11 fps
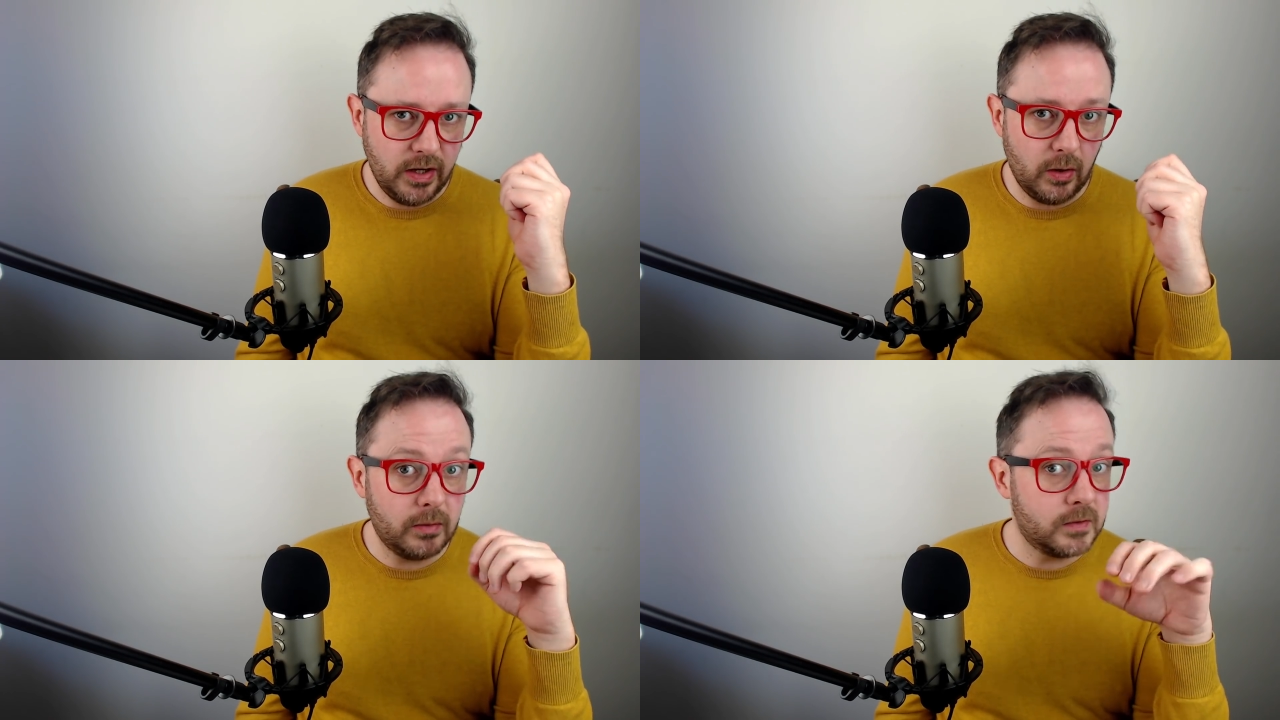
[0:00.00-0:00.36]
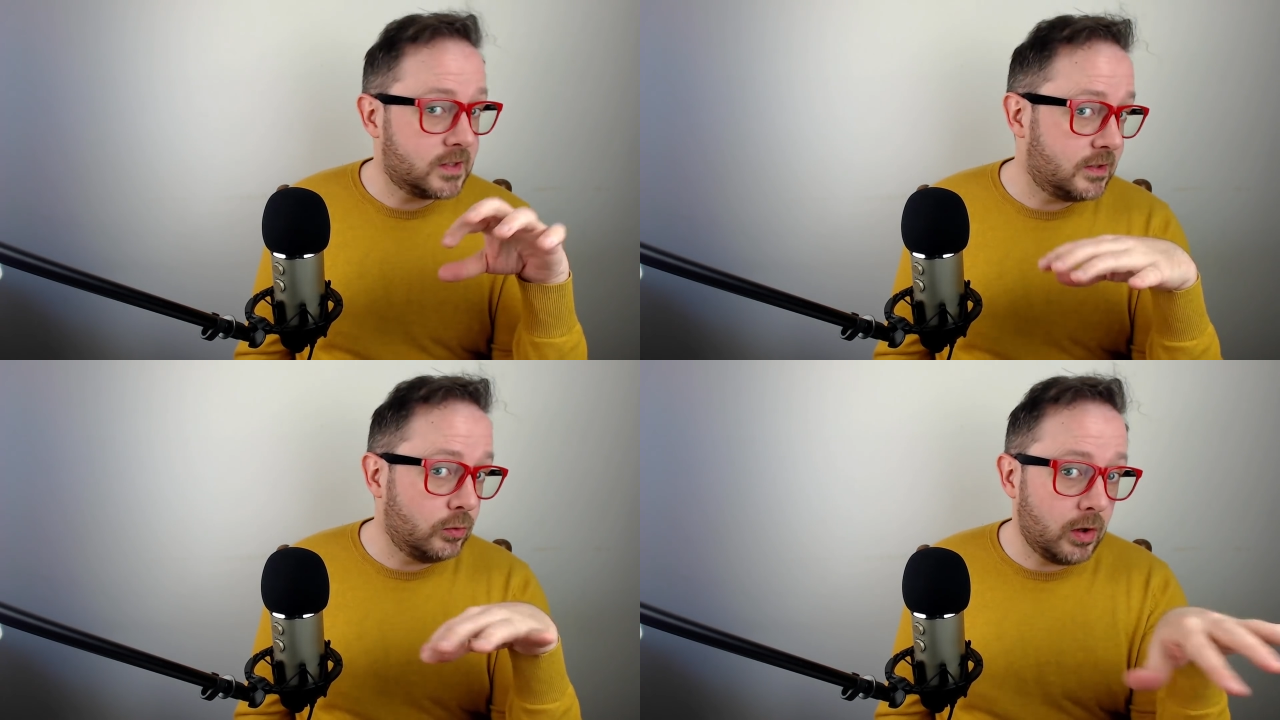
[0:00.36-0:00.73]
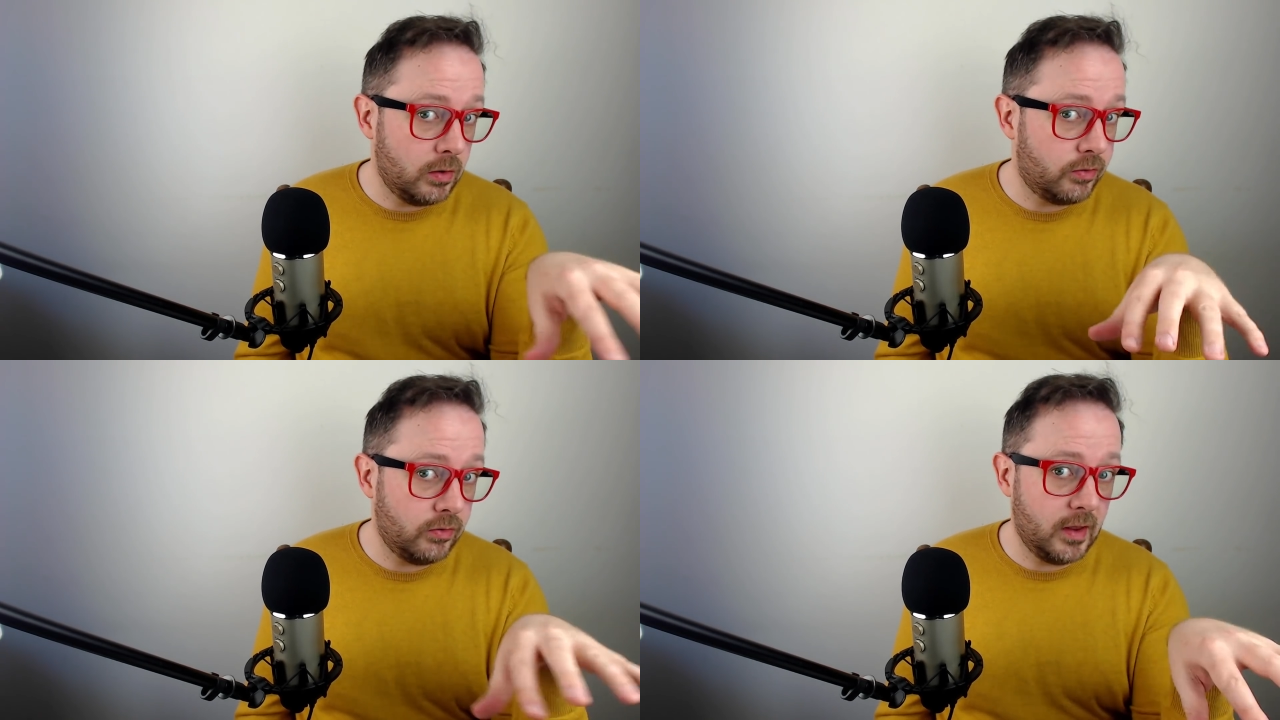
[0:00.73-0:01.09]
You know, I was still
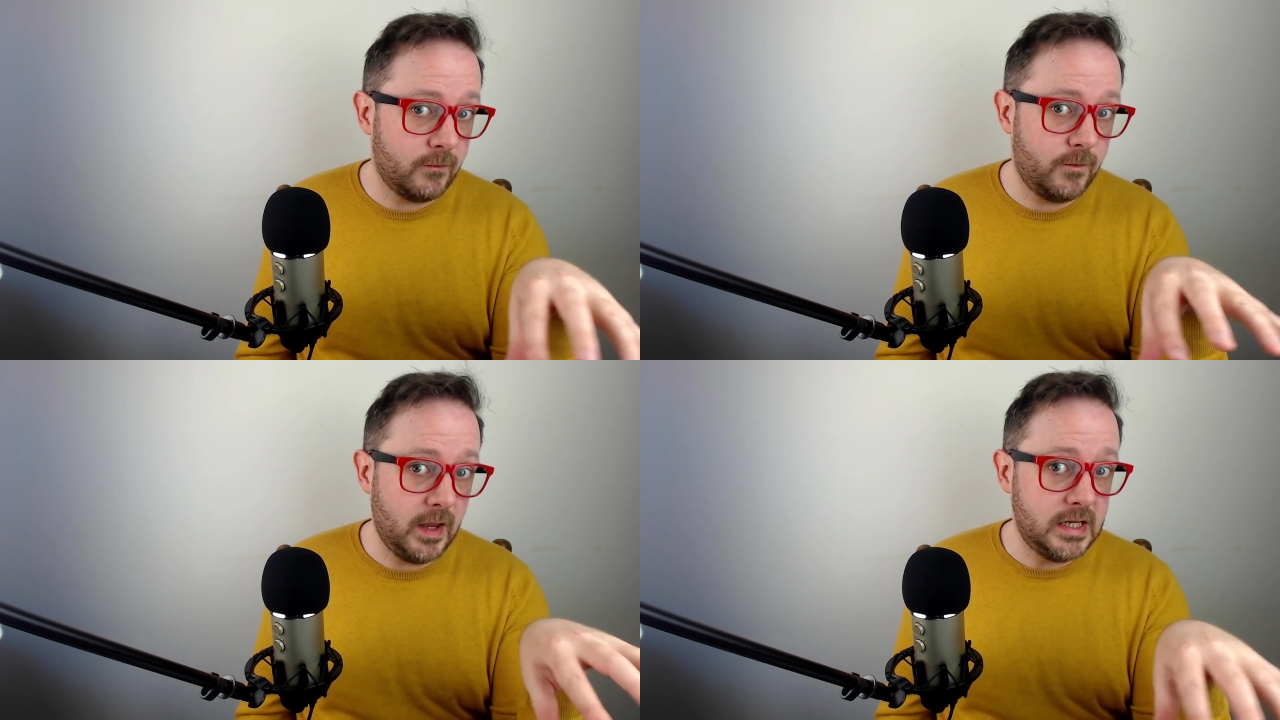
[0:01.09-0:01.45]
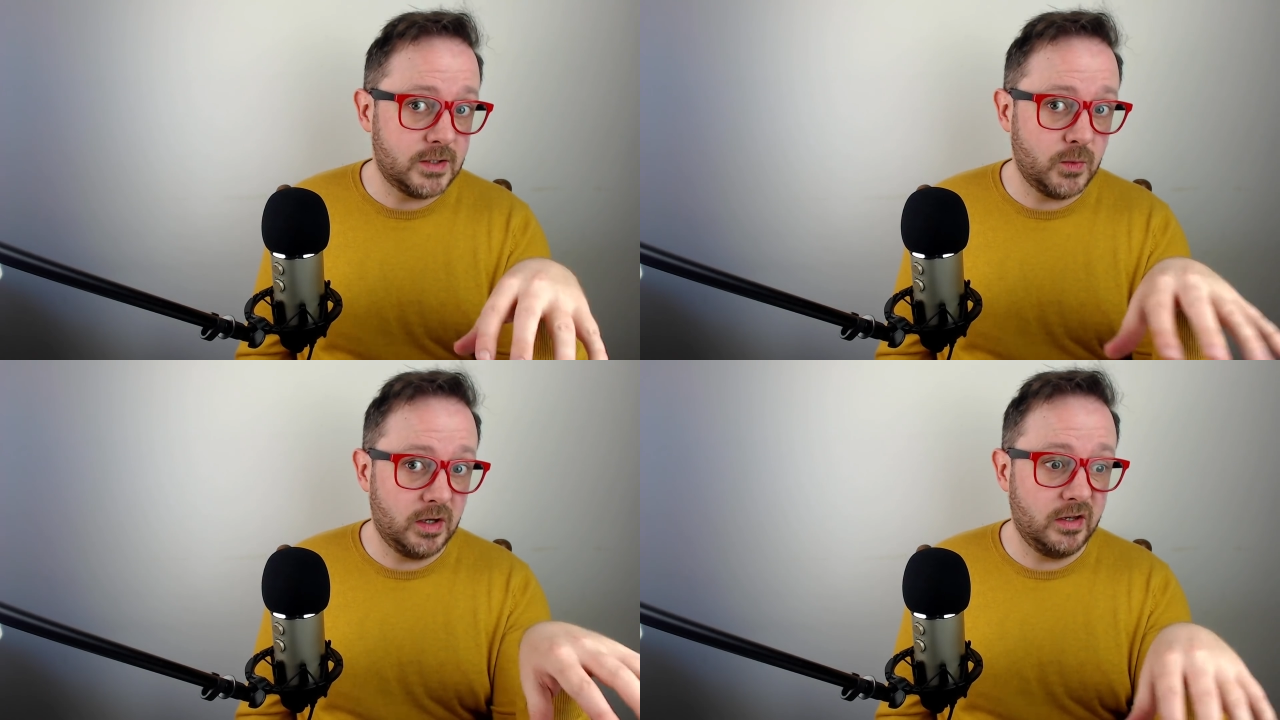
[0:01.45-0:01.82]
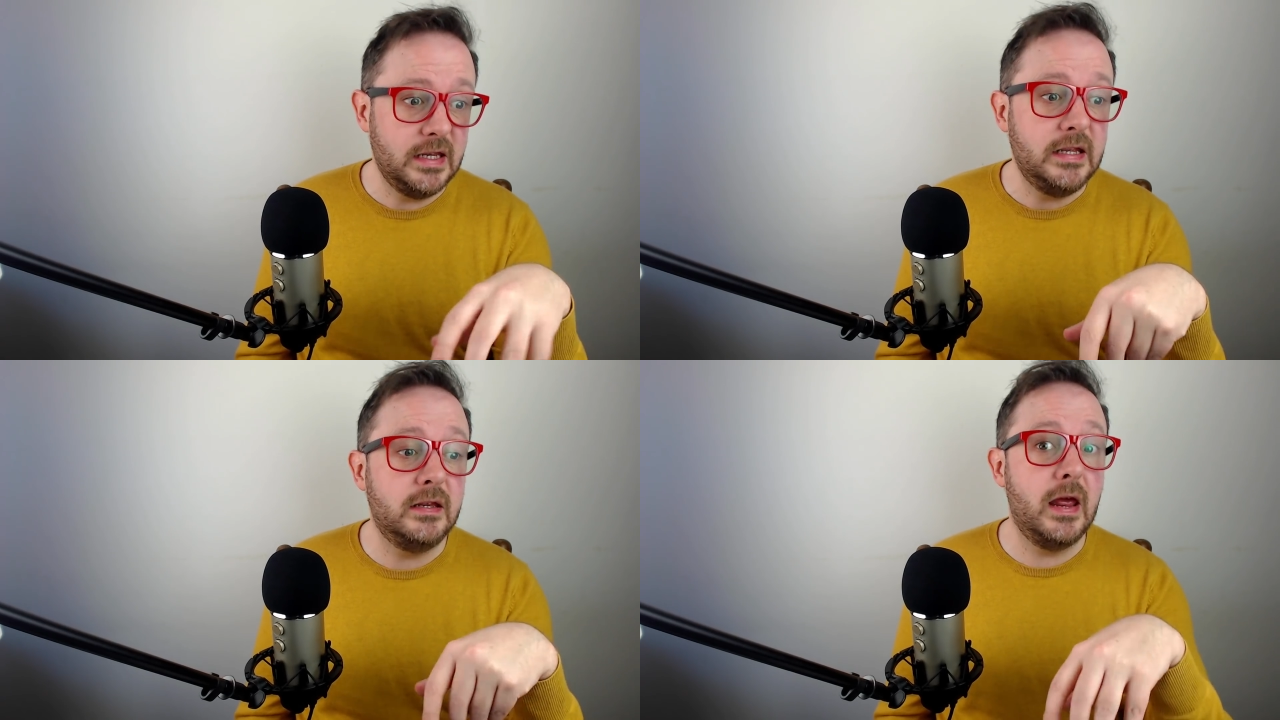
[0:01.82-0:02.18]
going through that phase when I
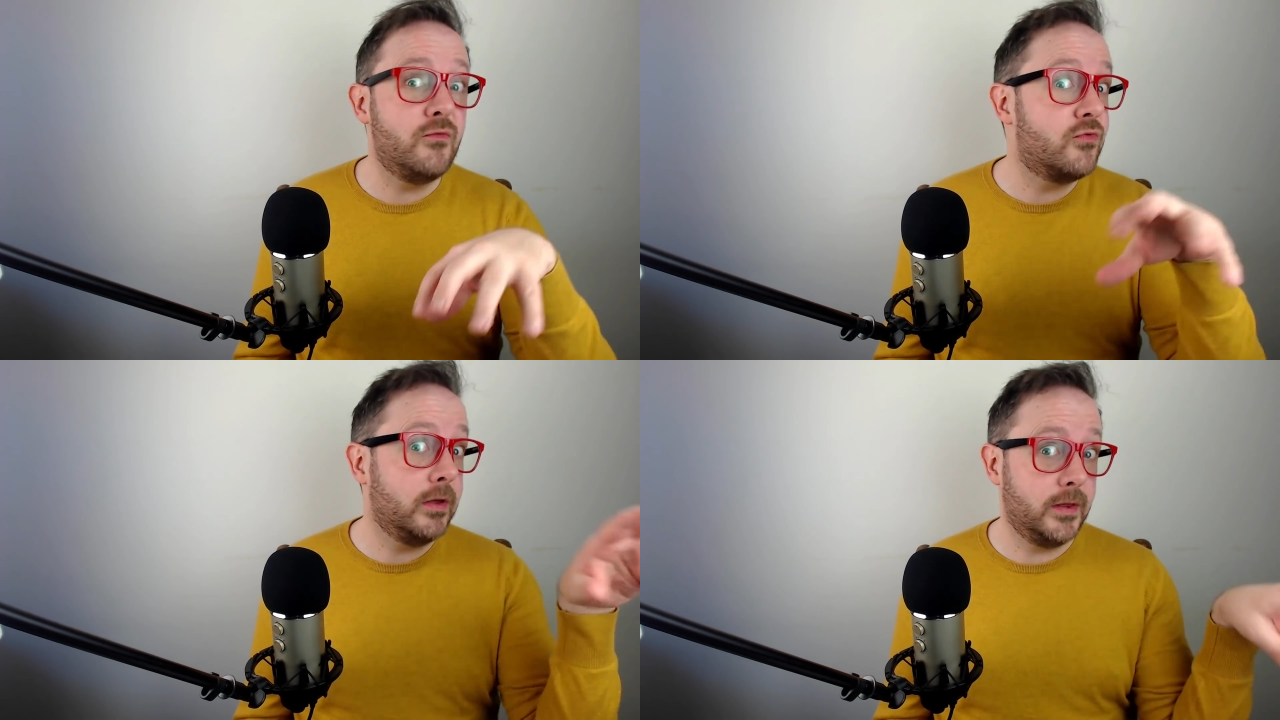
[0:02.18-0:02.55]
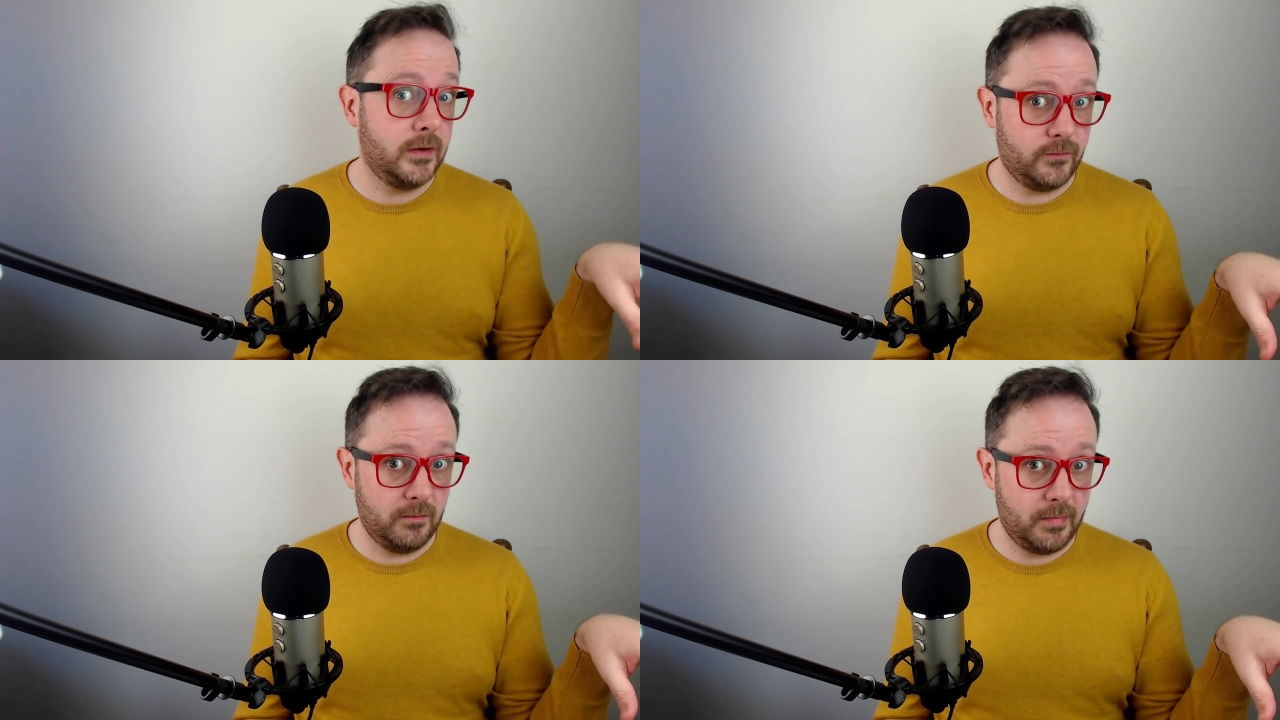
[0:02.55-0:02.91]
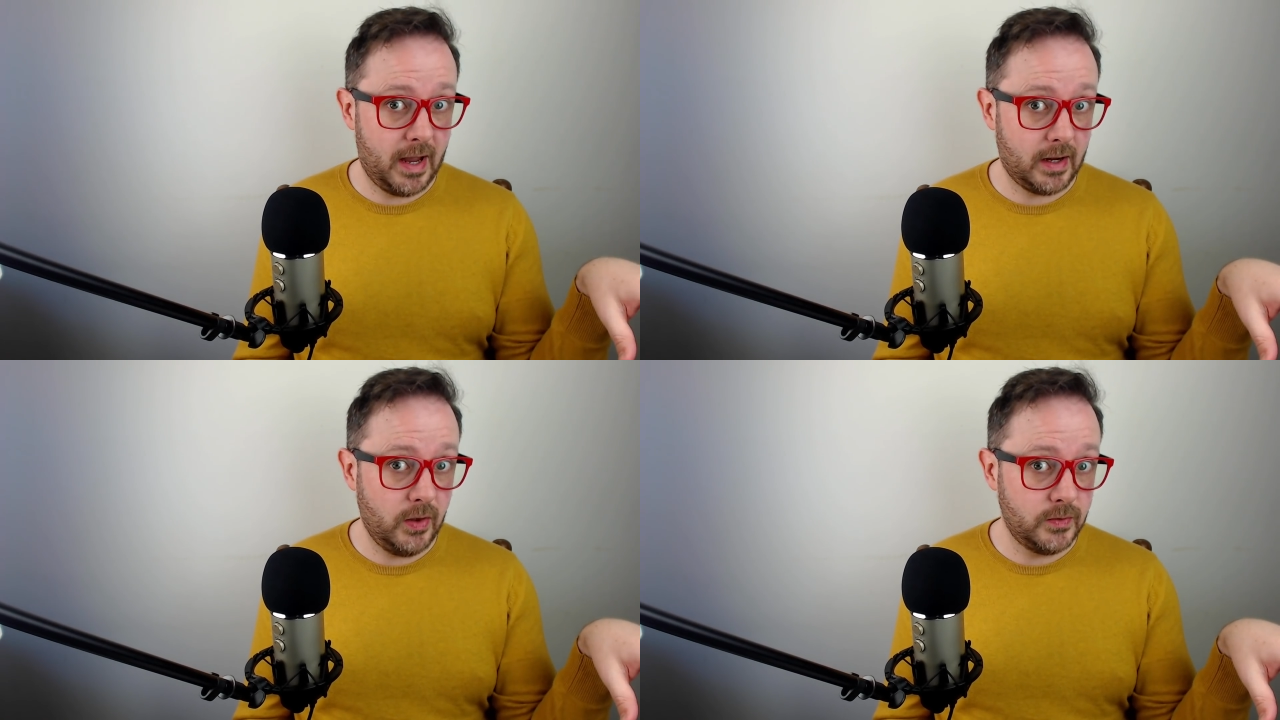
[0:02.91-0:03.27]
needed everything from
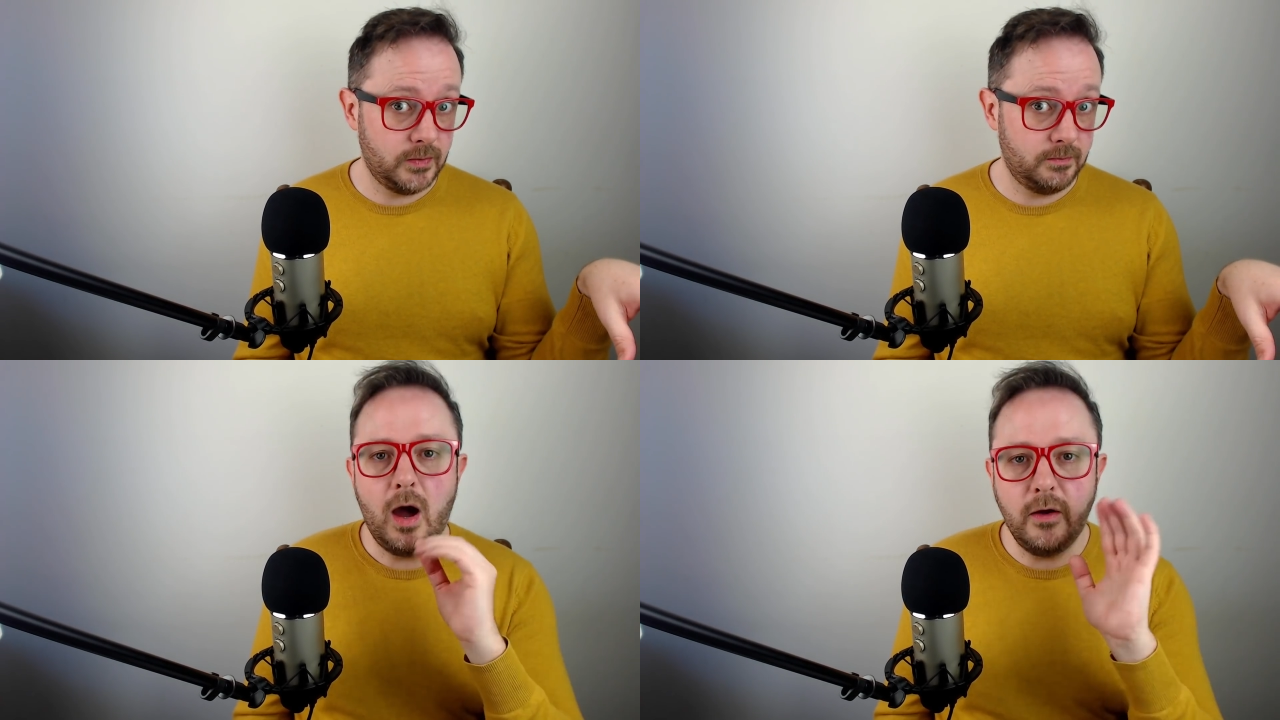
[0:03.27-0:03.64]
back home.